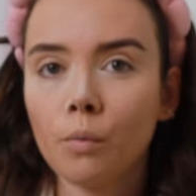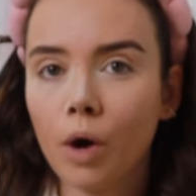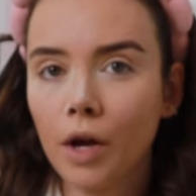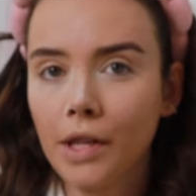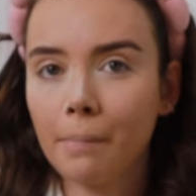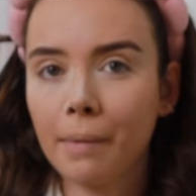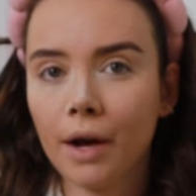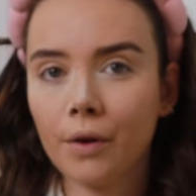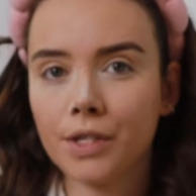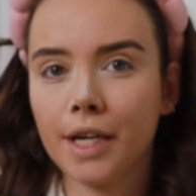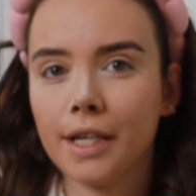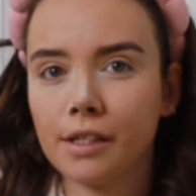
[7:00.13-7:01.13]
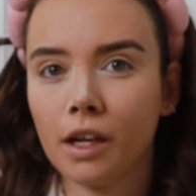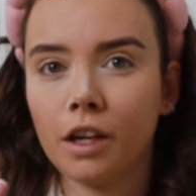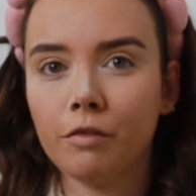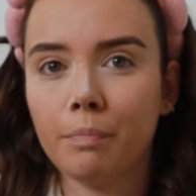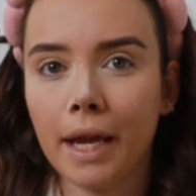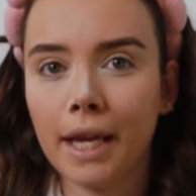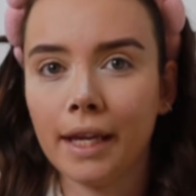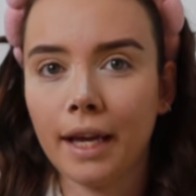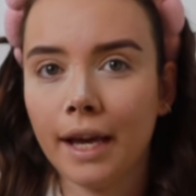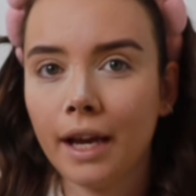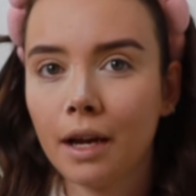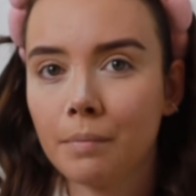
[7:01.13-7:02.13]
While that powder is kind of
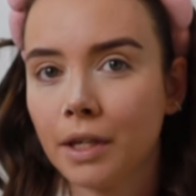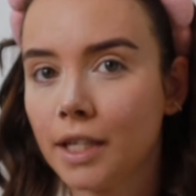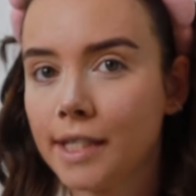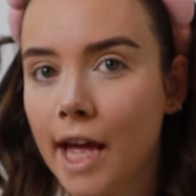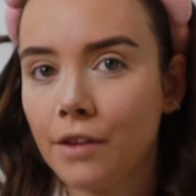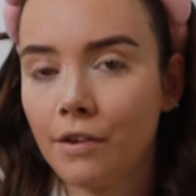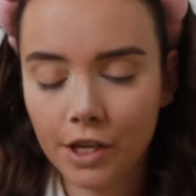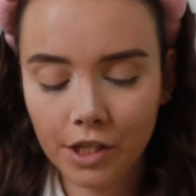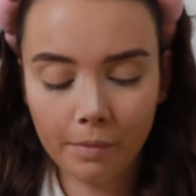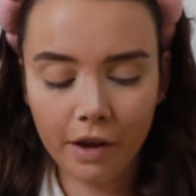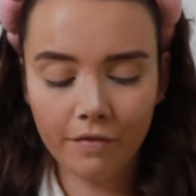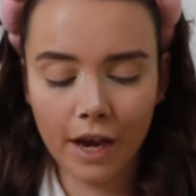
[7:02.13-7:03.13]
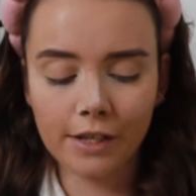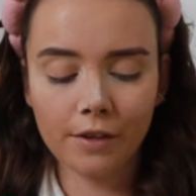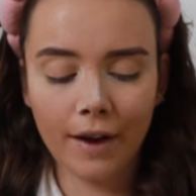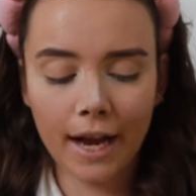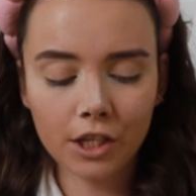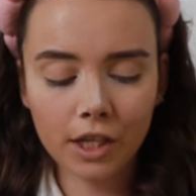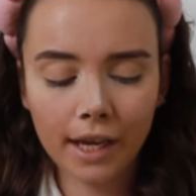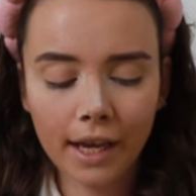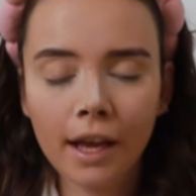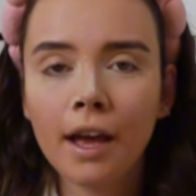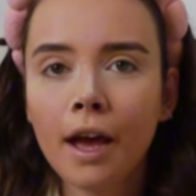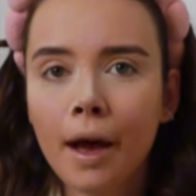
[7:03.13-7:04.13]
baking, I'm going to set the rest of my face. I've
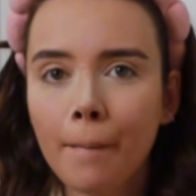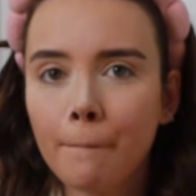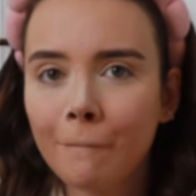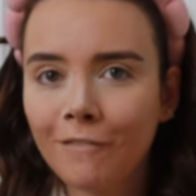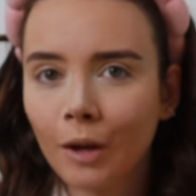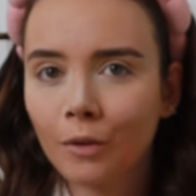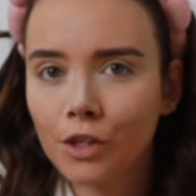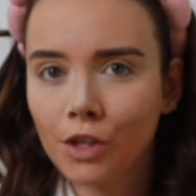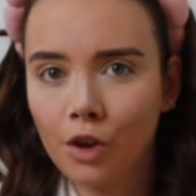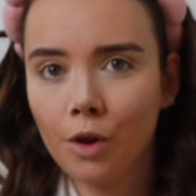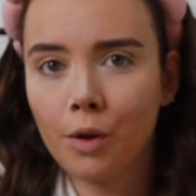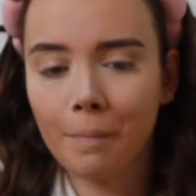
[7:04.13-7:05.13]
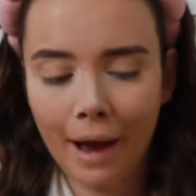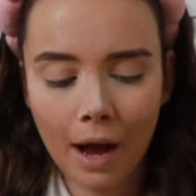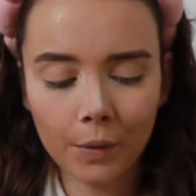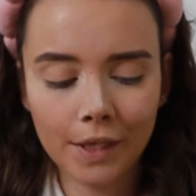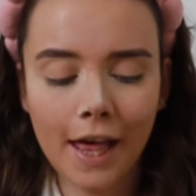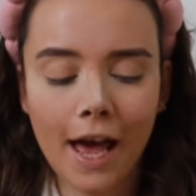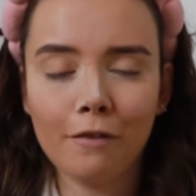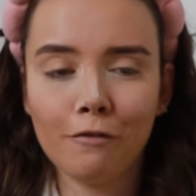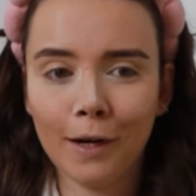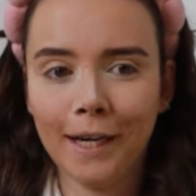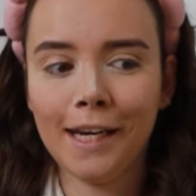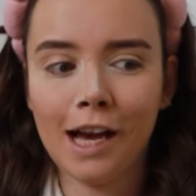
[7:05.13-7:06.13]
actually found a new powder that I
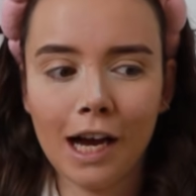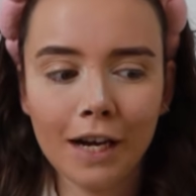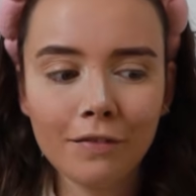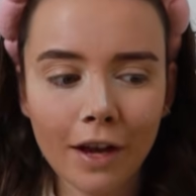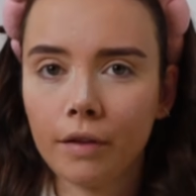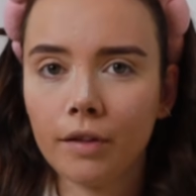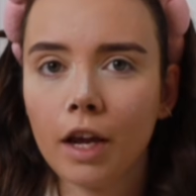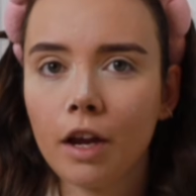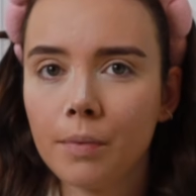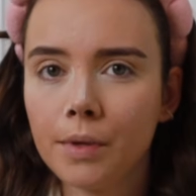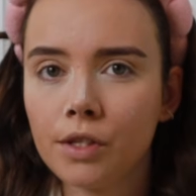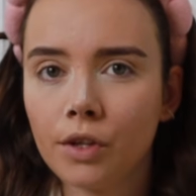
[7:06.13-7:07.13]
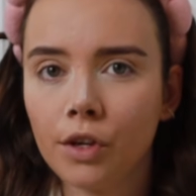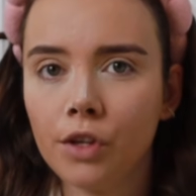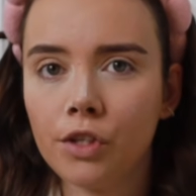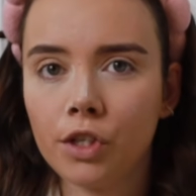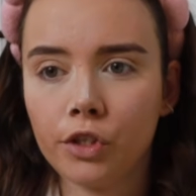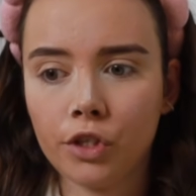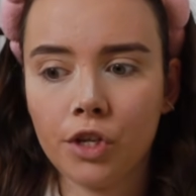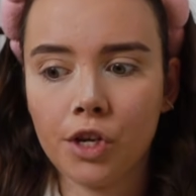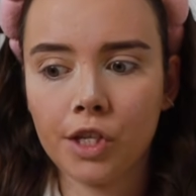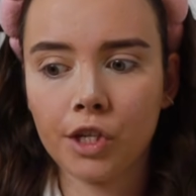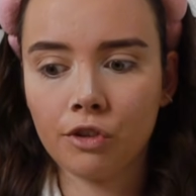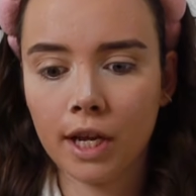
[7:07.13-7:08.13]
really love. I feel like I've been so used to just
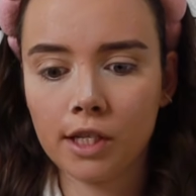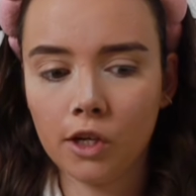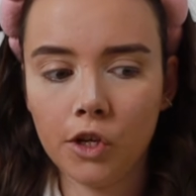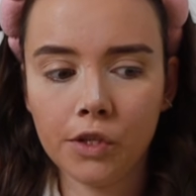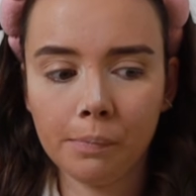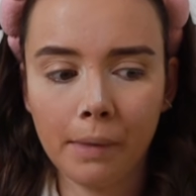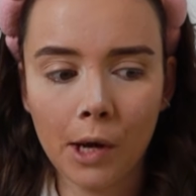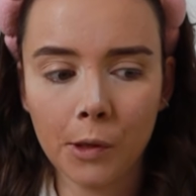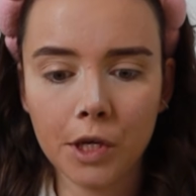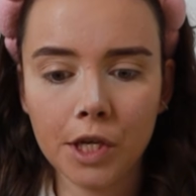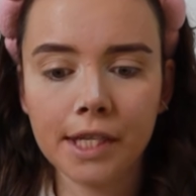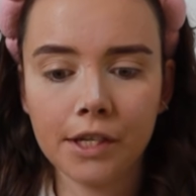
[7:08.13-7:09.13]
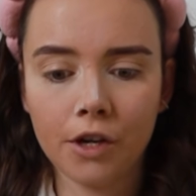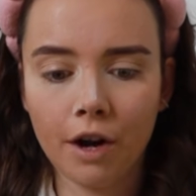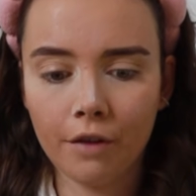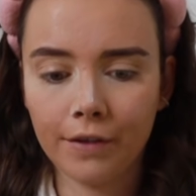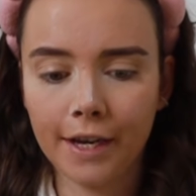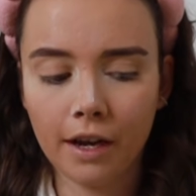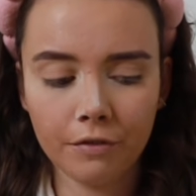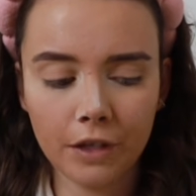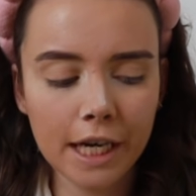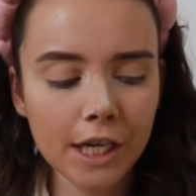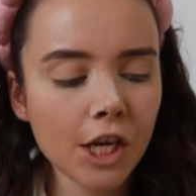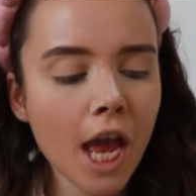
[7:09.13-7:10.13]
using translucent powders that don't have any
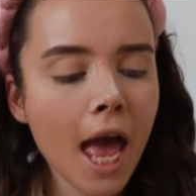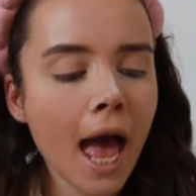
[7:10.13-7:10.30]
coverage,